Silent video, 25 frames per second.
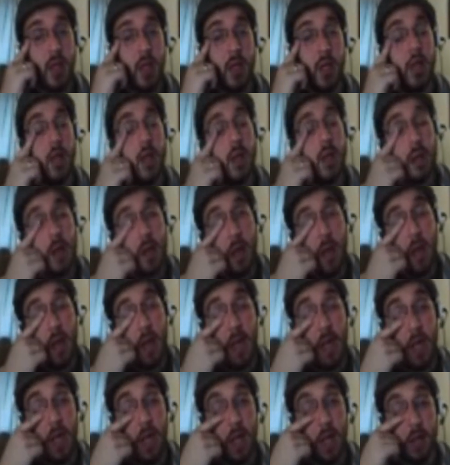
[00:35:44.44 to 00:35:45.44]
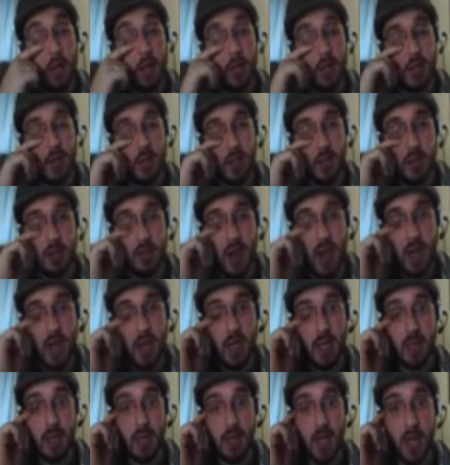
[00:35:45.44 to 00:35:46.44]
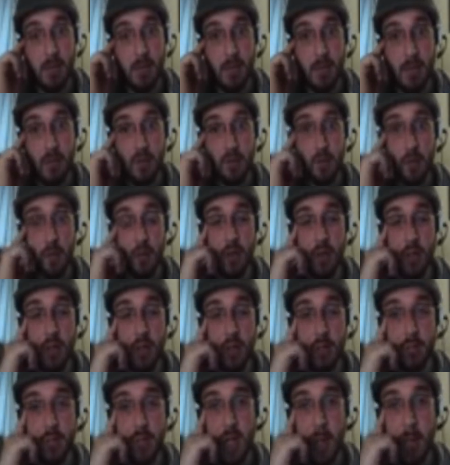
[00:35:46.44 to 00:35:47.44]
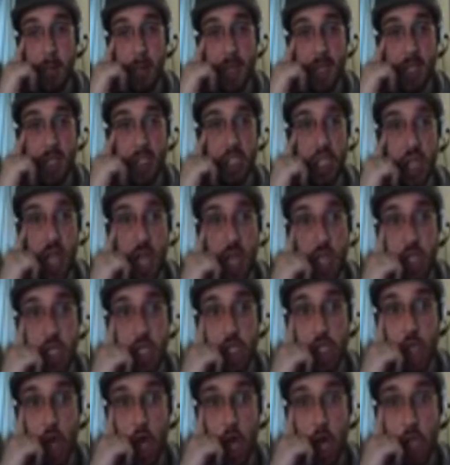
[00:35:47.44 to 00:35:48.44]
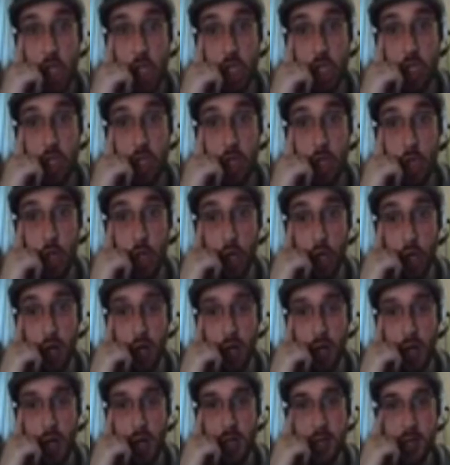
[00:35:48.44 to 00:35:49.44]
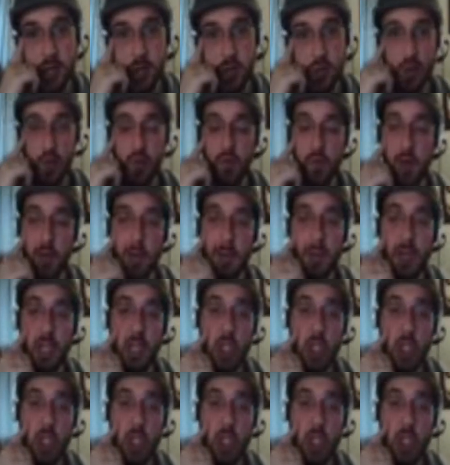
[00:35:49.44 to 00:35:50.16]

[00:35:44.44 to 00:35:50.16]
and the dragging typing for him makes that not do very much.